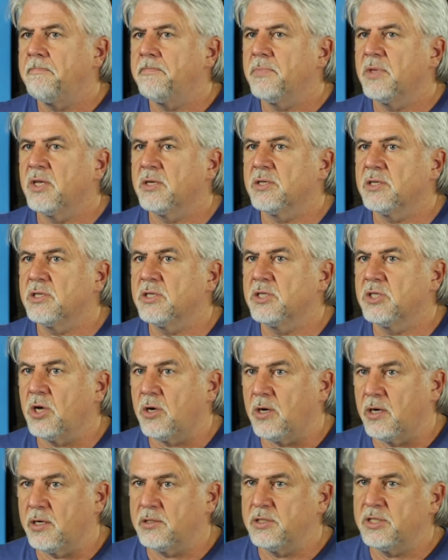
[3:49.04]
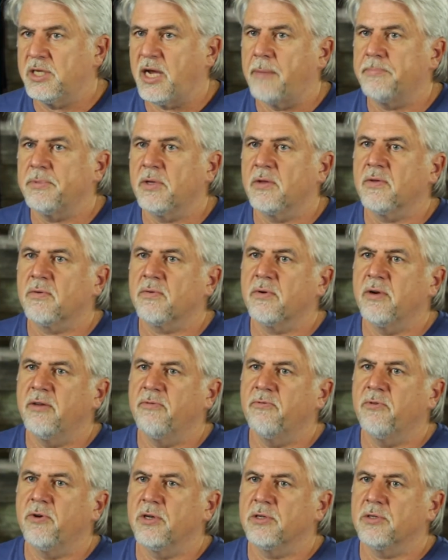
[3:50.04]
This is John chapter 3,
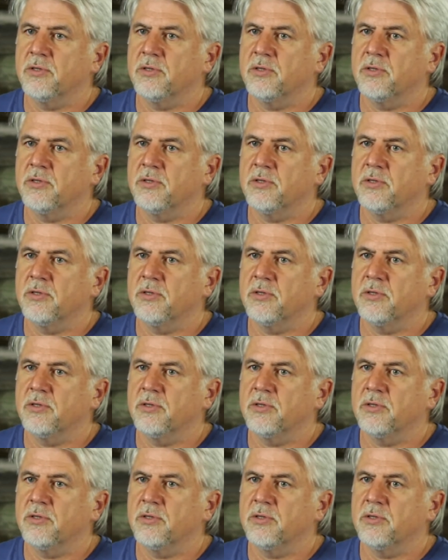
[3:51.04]
verse